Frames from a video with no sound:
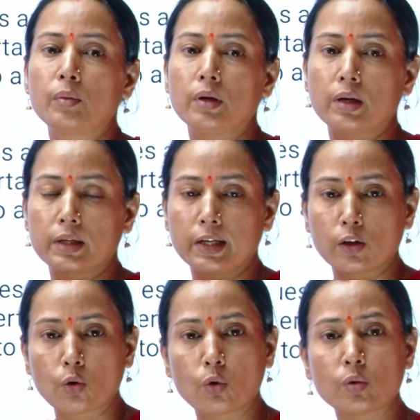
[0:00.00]
learning
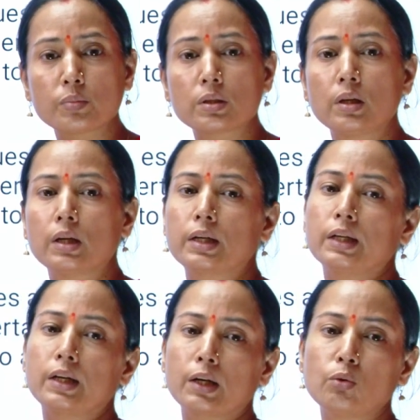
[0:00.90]
norms,
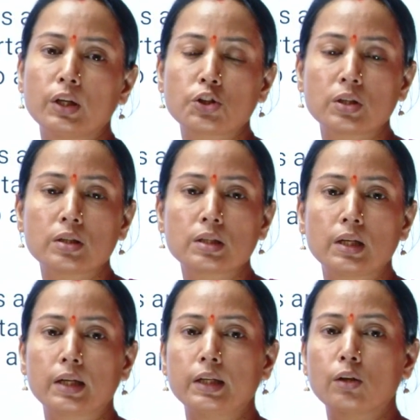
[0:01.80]
learning regulations,
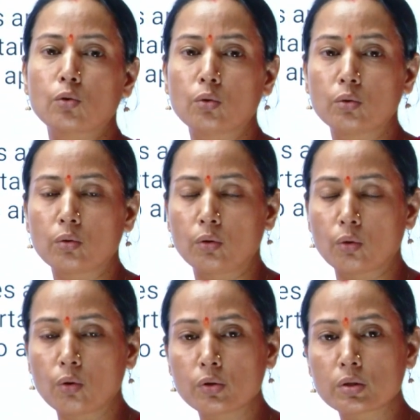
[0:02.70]
learning
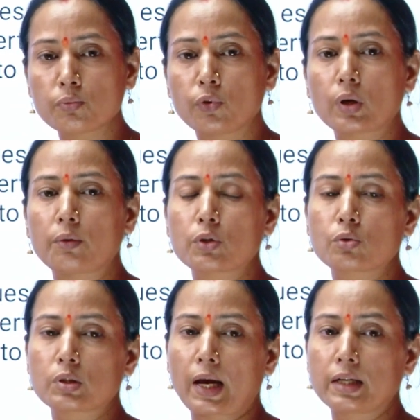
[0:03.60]
laws for our
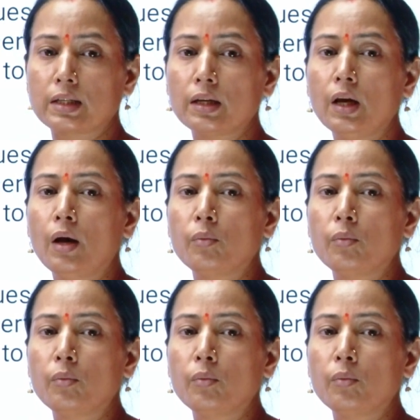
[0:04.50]
society,